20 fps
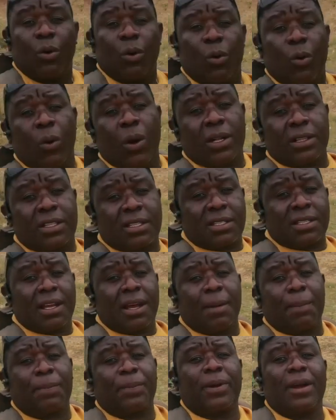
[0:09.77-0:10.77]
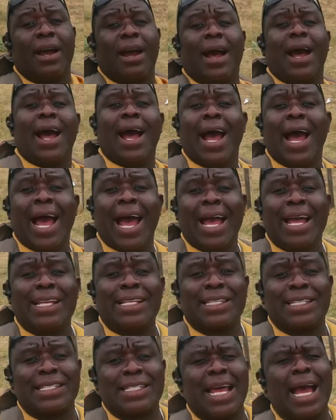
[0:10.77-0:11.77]
what's up
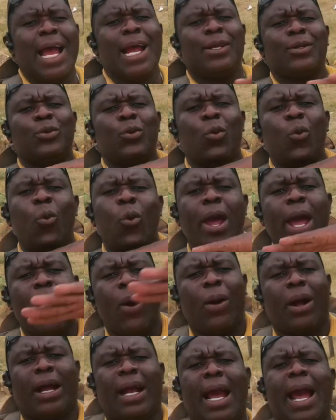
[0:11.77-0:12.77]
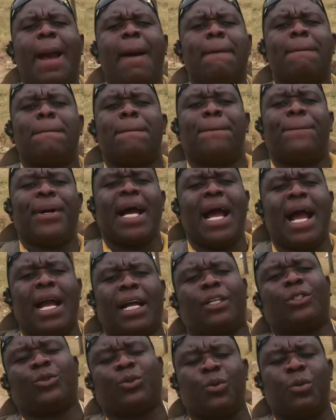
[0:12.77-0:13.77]
guys and welcome
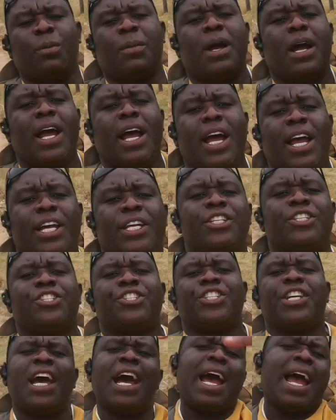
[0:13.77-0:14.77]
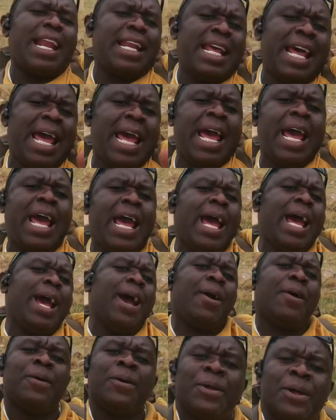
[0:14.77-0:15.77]
back to my
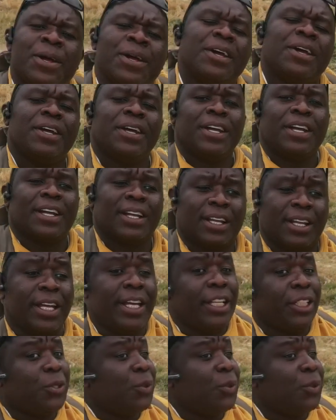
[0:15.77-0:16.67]
channel in